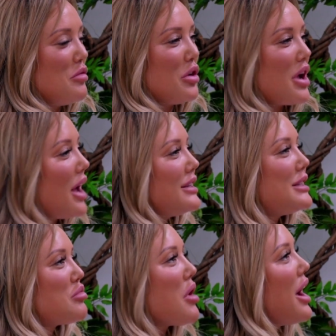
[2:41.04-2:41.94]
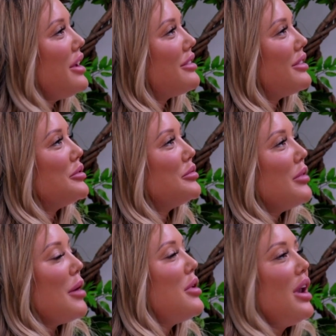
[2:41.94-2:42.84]
What kind of surprise?
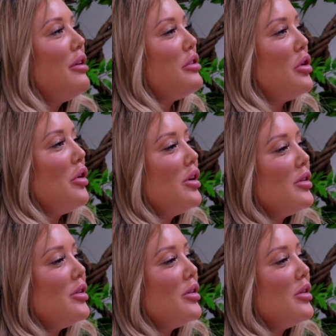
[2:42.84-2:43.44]
Am I allowed to know?